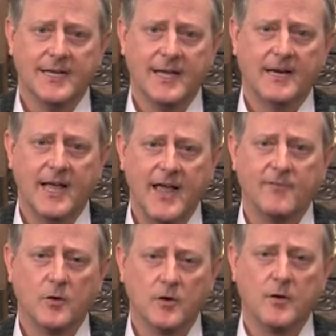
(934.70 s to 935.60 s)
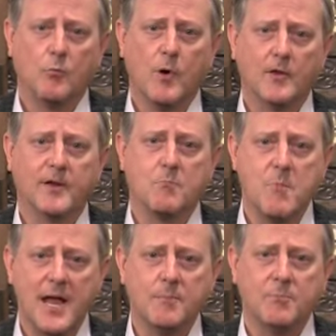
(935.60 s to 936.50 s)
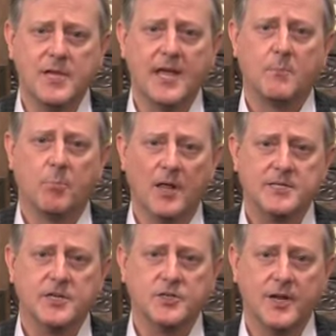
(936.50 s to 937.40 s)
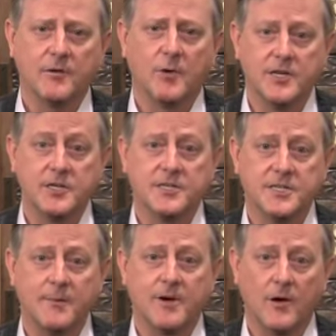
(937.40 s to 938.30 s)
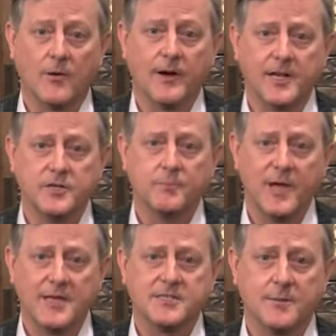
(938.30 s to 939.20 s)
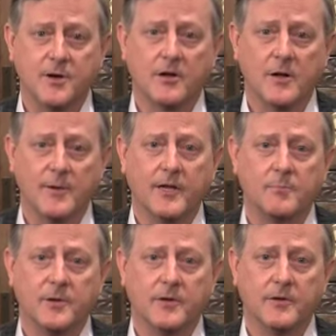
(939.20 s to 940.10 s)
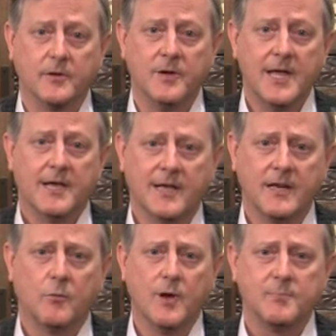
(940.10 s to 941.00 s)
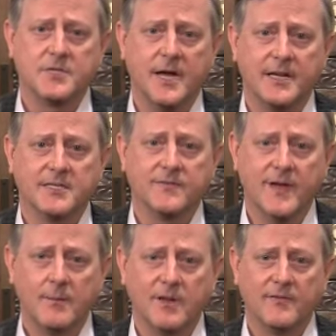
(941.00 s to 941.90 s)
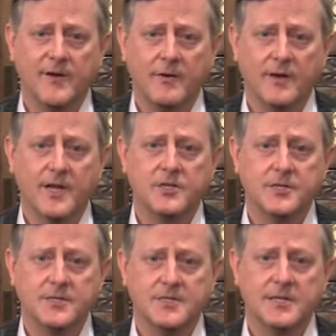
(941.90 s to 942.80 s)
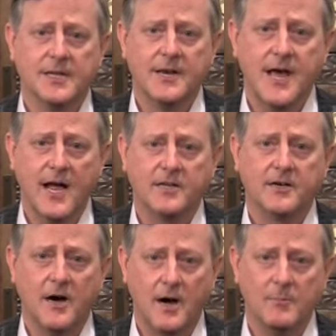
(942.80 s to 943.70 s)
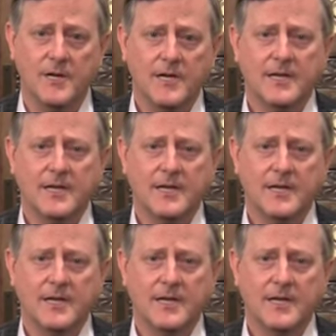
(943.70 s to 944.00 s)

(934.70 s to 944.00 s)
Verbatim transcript: and to have a look at where there might be a blessing generation seminar, an ancient path seminar coming up near you. Again, the website is familyfoundations.com.